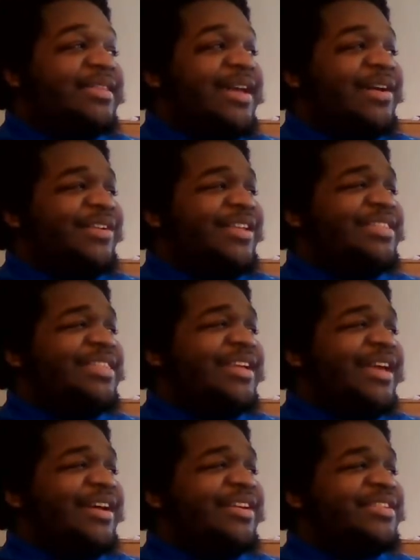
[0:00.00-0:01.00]
Damn,
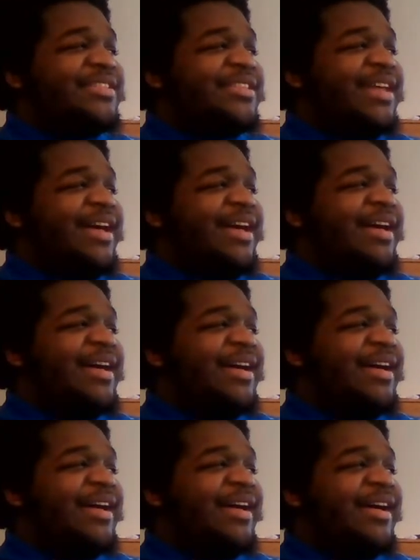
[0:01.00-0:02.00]
anything else?
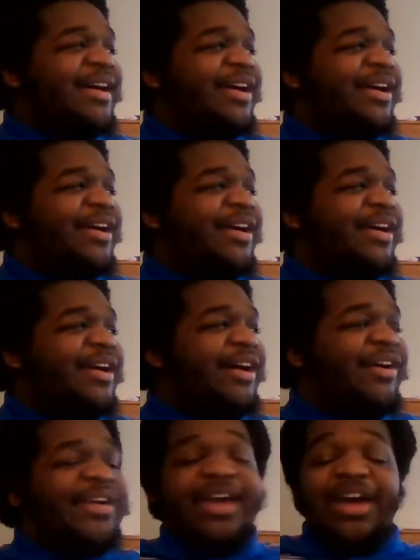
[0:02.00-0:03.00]

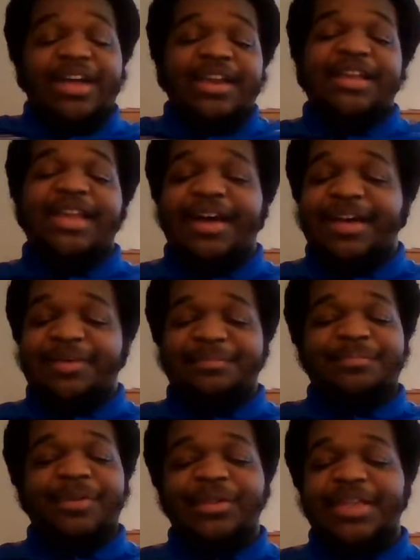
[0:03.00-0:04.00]
Oh yeah, and
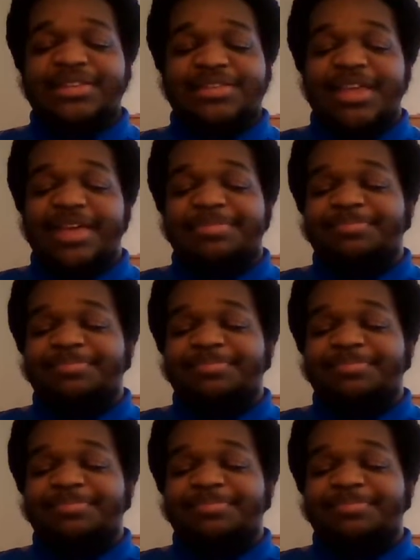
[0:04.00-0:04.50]
more or less